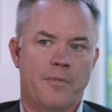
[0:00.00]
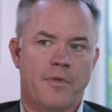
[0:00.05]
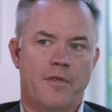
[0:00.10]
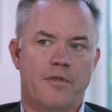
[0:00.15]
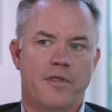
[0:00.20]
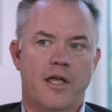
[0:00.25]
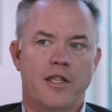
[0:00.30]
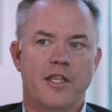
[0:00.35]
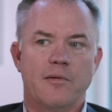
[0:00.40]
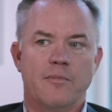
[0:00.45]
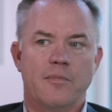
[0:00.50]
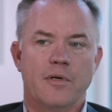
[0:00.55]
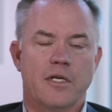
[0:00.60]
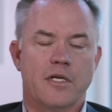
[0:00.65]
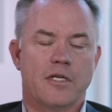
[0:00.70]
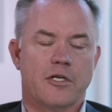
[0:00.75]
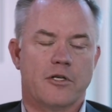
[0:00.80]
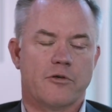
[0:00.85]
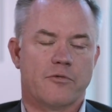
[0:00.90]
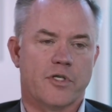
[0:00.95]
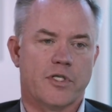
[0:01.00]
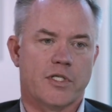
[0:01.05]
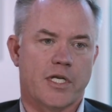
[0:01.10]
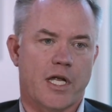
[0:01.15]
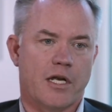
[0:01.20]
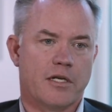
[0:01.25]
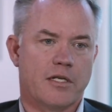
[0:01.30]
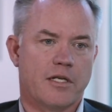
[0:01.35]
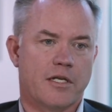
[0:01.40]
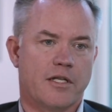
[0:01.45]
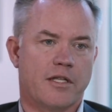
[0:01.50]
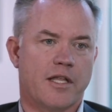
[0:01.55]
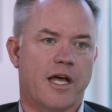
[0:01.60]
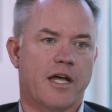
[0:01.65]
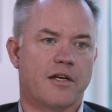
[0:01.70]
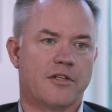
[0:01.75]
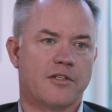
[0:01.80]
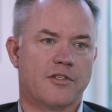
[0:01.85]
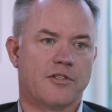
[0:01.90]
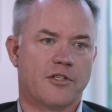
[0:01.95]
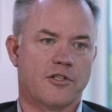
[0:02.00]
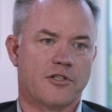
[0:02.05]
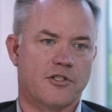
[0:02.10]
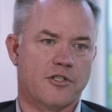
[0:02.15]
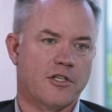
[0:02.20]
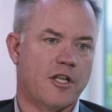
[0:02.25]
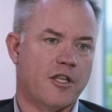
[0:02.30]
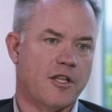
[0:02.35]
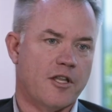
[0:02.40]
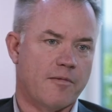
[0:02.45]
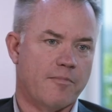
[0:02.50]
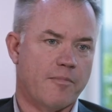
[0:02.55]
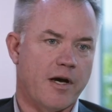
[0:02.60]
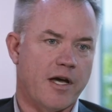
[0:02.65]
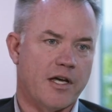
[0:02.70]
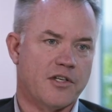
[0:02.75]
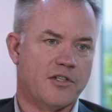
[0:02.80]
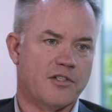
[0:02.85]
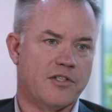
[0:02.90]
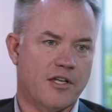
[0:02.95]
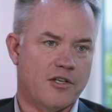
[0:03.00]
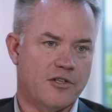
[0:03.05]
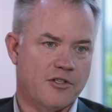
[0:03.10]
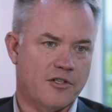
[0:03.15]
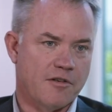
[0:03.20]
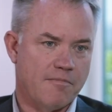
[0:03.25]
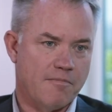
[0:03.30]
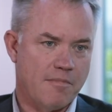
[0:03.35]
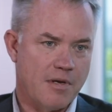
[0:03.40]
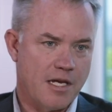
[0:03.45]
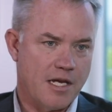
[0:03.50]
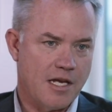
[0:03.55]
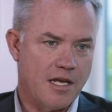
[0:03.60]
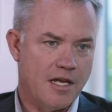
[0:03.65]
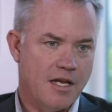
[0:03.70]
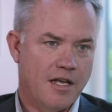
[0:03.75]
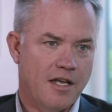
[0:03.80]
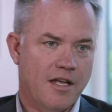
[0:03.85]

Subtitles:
then they begin to resent that decision, and then by extension me,